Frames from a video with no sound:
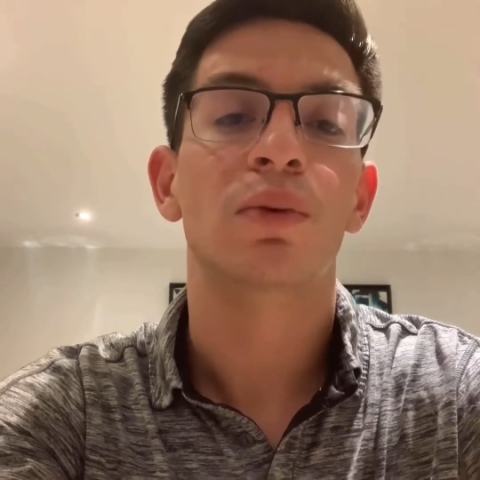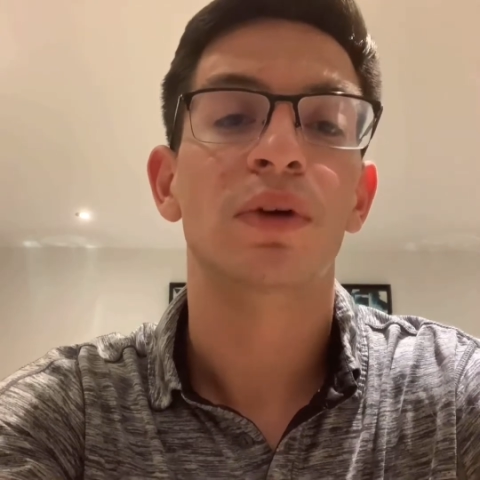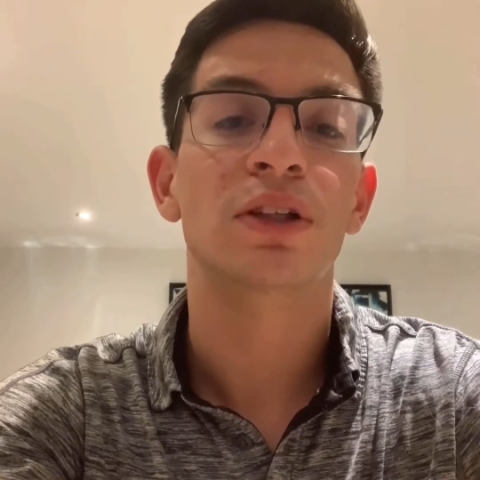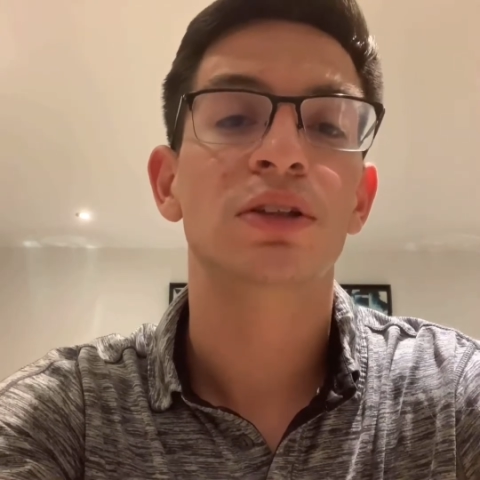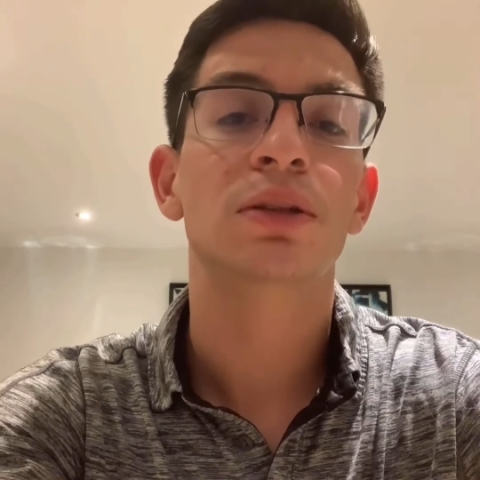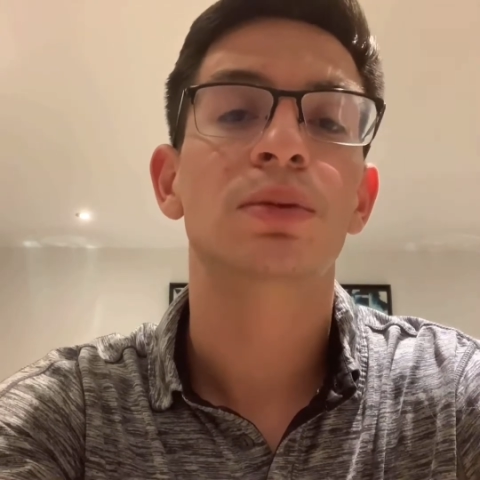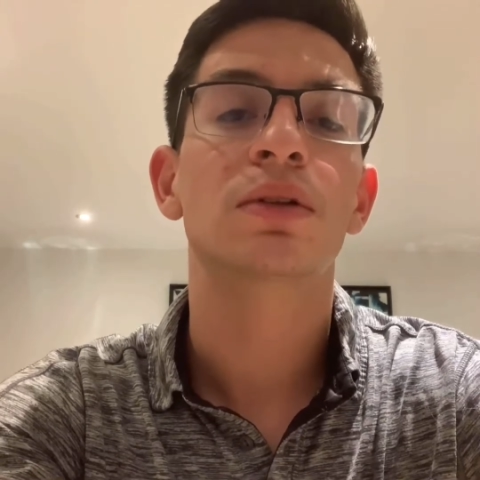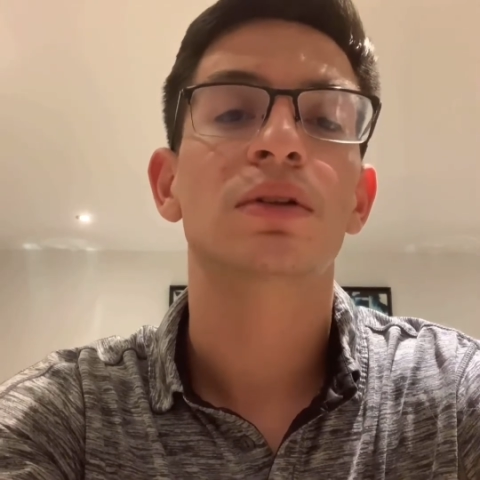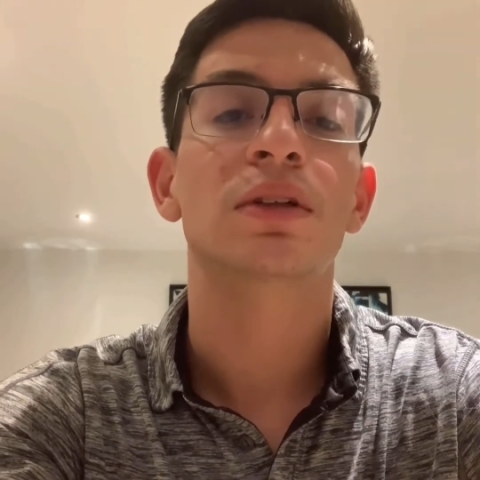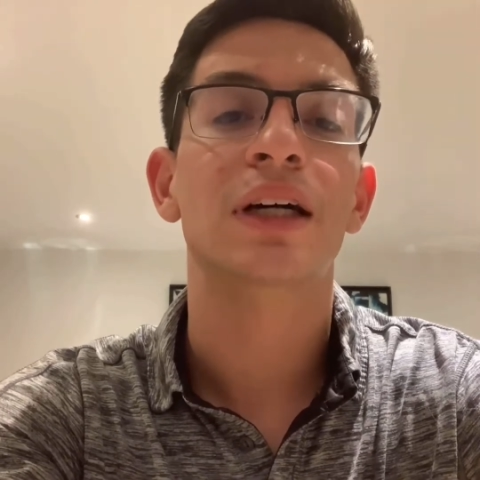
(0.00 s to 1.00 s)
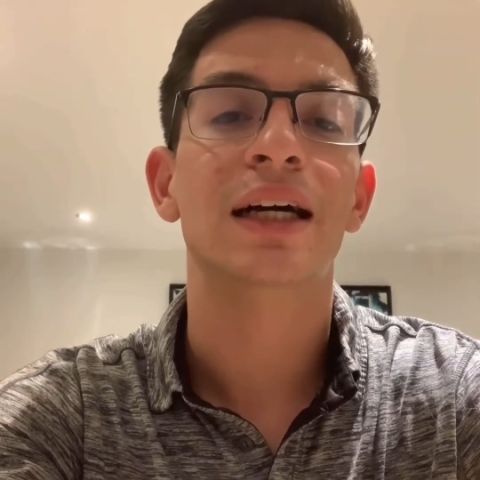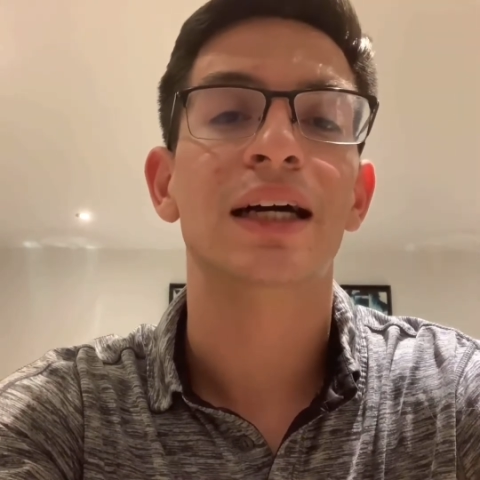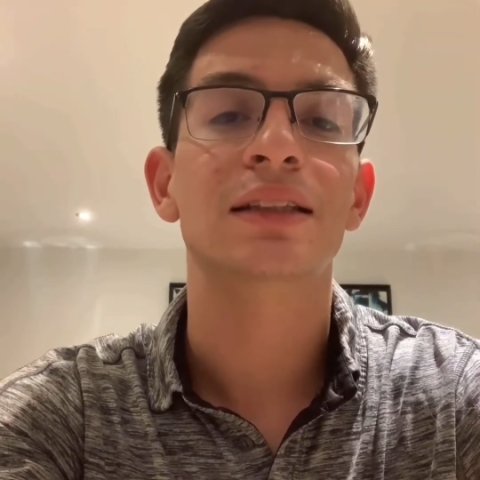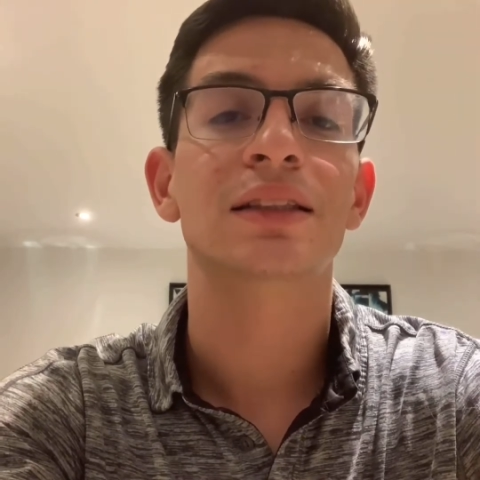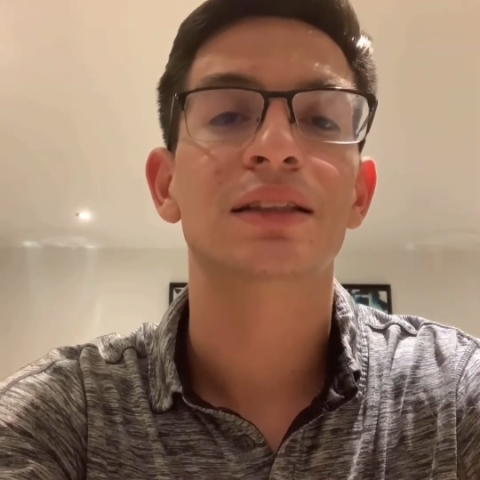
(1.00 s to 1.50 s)
reusable
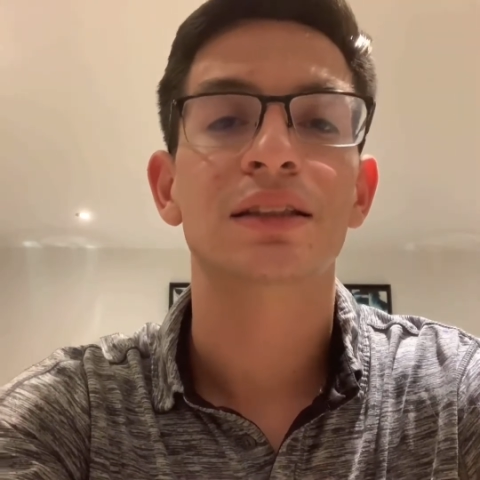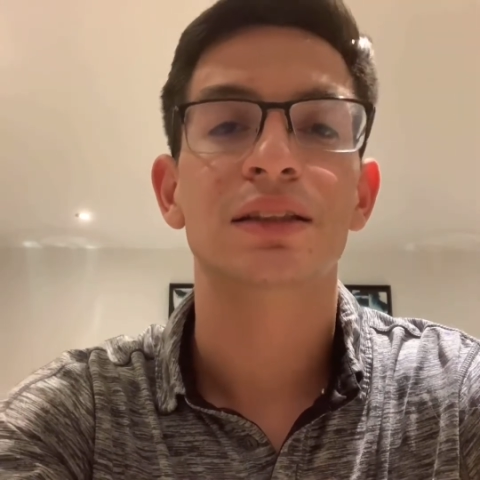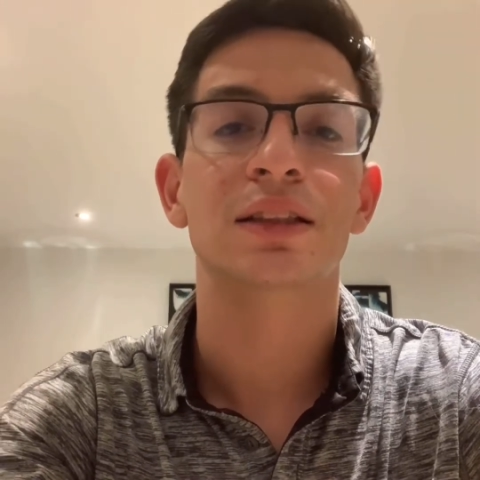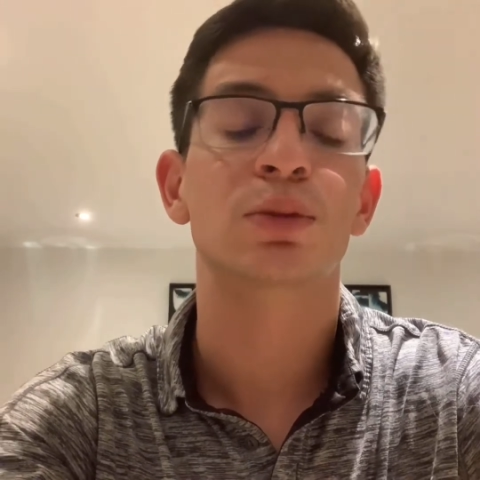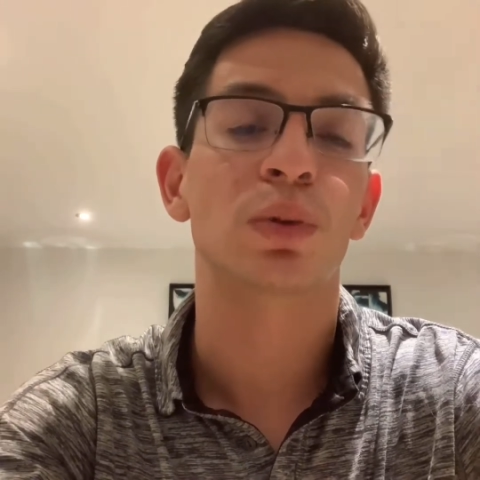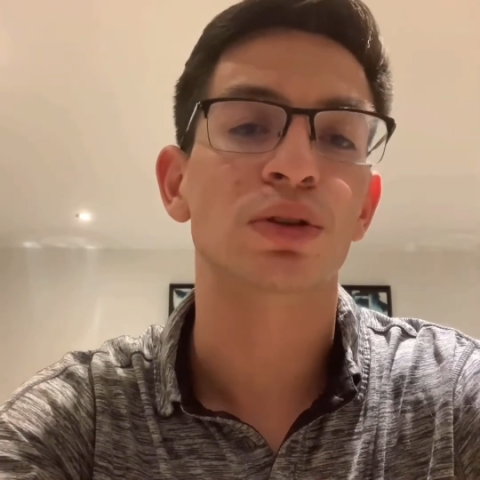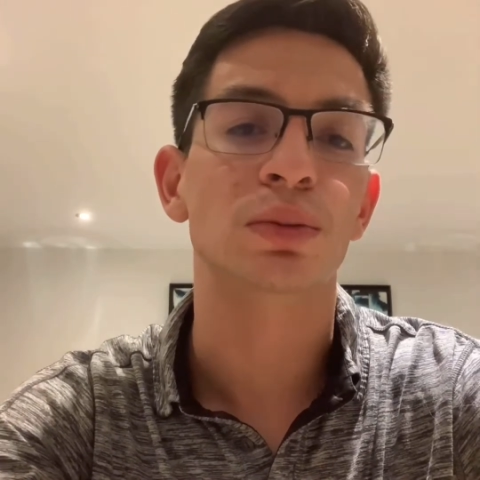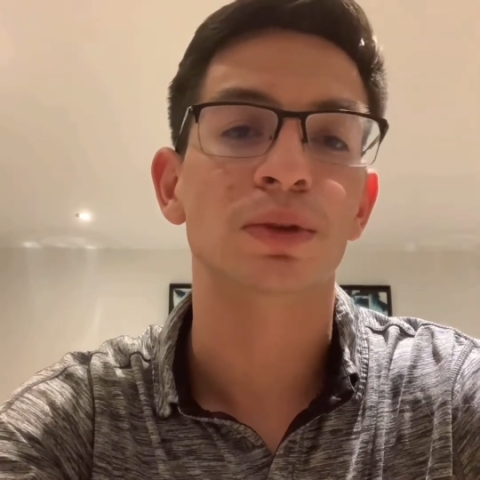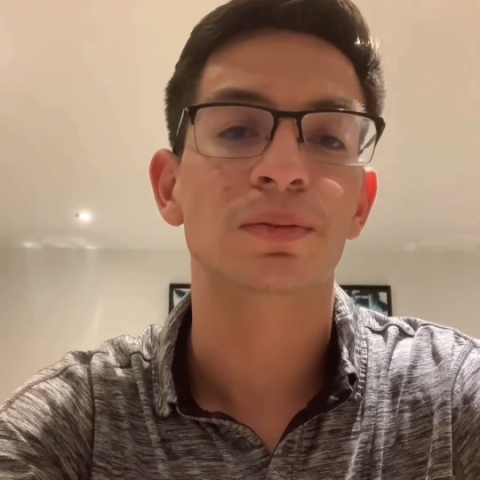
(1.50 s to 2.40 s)
against disposable.